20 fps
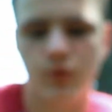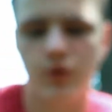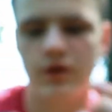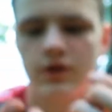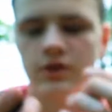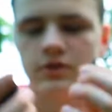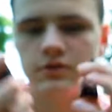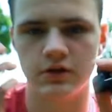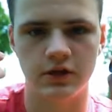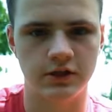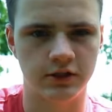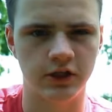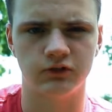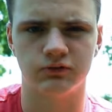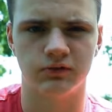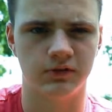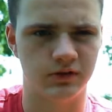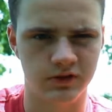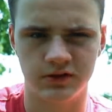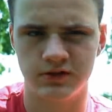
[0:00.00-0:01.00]
boy, it
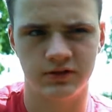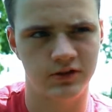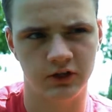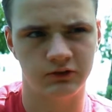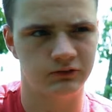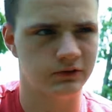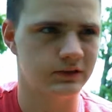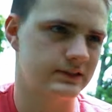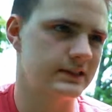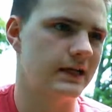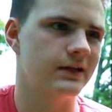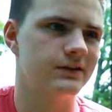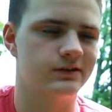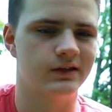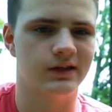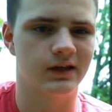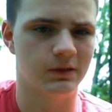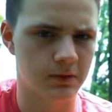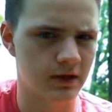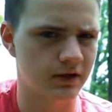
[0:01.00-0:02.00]
does what it sounds
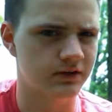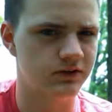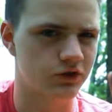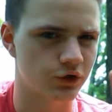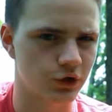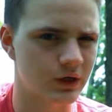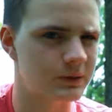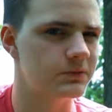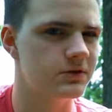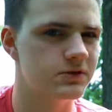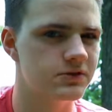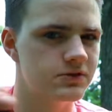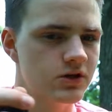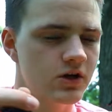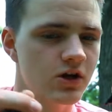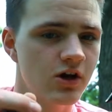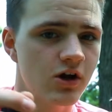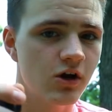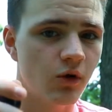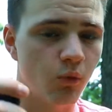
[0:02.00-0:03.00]
like, makes your image
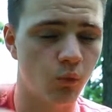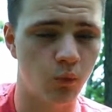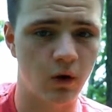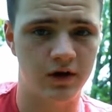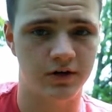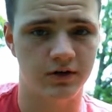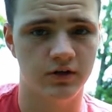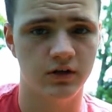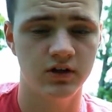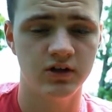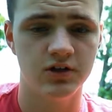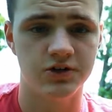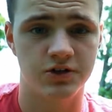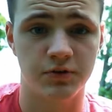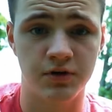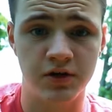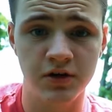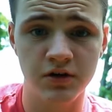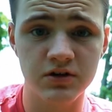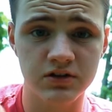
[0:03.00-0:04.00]
wider.
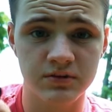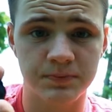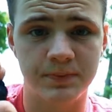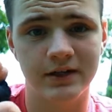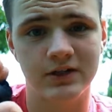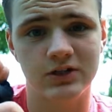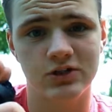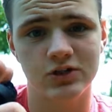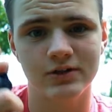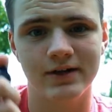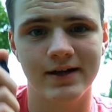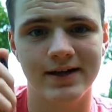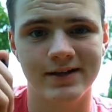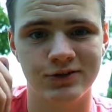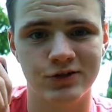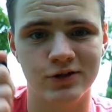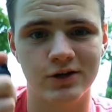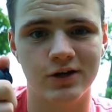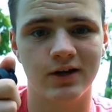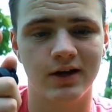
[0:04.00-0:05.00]
So here's a picture I took,